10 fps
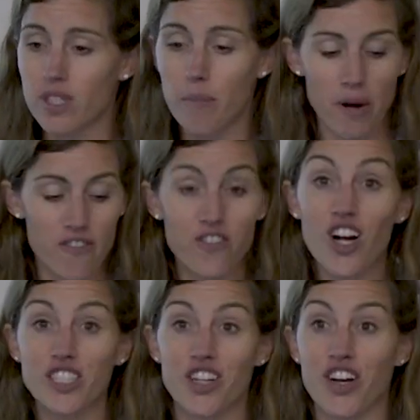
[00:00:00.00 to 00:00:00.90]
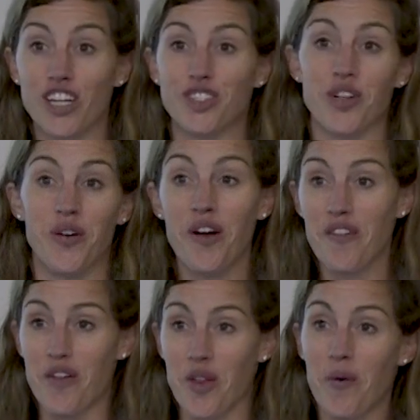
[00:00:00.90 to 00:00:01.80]
But for us, they're an issue.
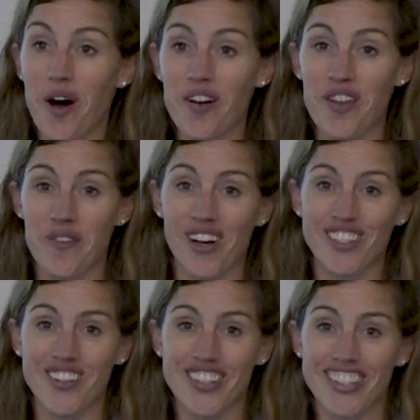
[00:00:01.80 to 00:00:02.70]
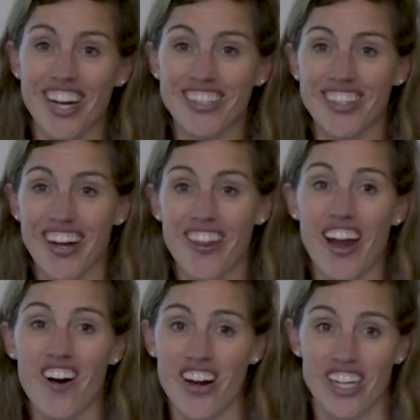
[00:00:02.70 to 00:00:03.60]
For the water and the wastewater sector,
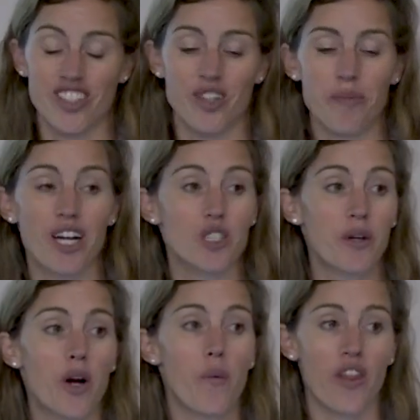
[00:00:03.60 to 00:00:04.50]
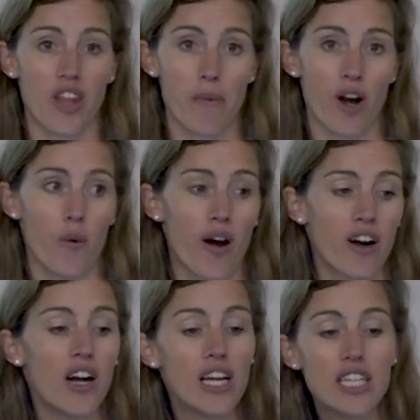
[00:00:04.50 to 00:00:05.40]
they are an issue because we don't want them in our
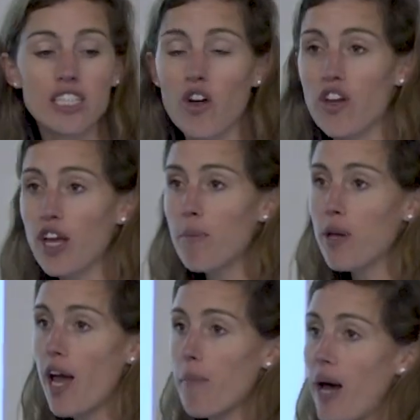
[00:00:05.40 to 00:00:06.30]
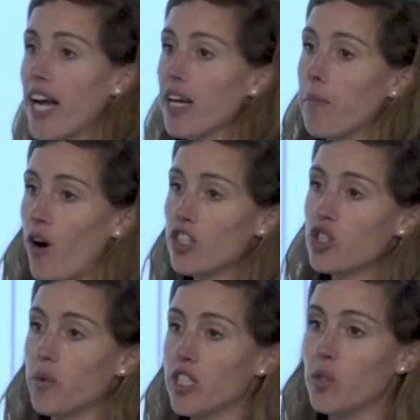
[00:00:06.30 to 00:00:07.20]
water. So the EPA back in March
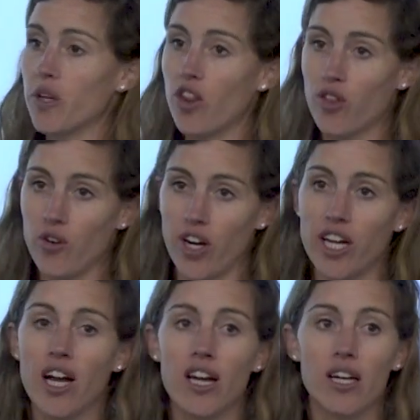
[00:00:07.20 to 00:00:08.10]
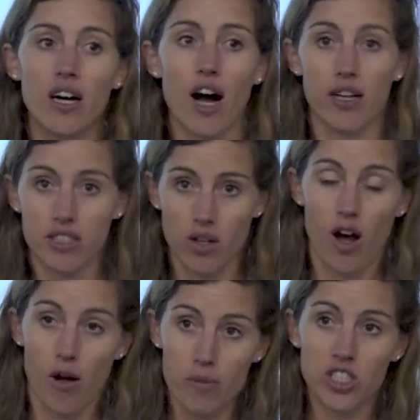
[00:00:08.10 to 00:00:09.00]
2023, so
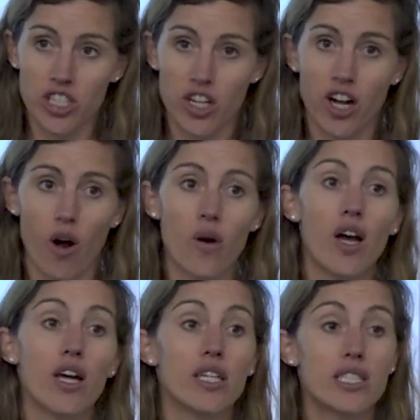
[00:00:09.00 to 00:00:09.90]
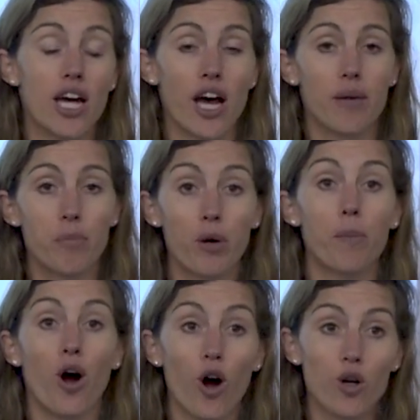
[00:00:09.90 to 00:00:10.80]
almost a year ago, said
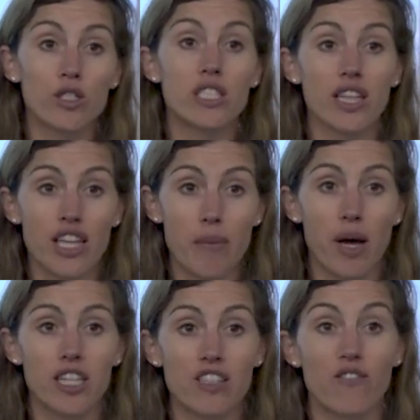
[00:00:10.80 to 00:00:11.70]
proposed limits